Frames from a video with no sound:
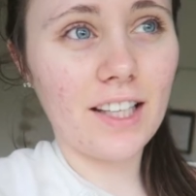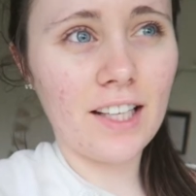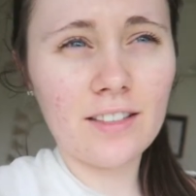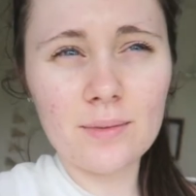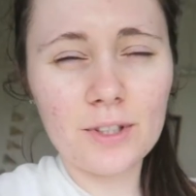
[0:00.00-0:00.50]

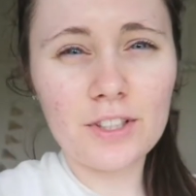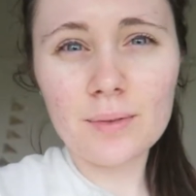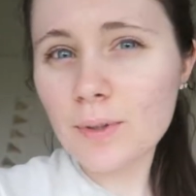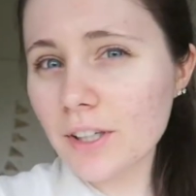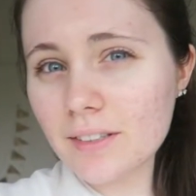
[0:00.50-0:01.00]
eat as much
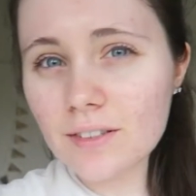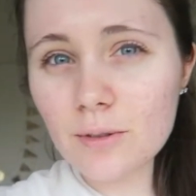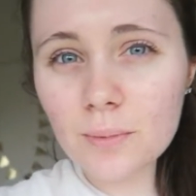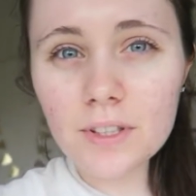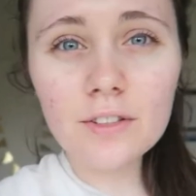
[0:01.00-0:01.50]
this morning as I
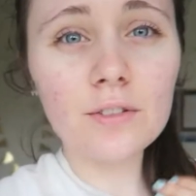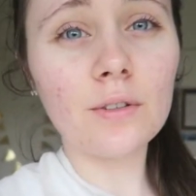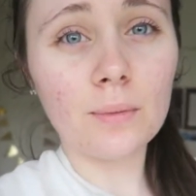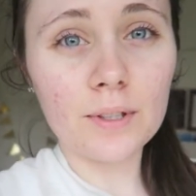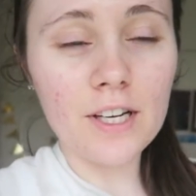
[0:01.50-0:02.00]
normally do,
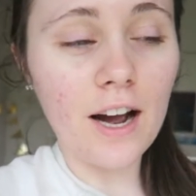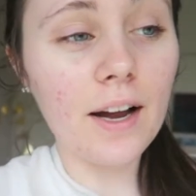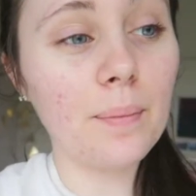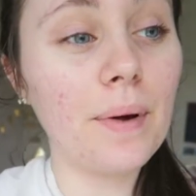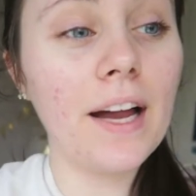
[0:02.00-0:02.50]
so I was a bit tired.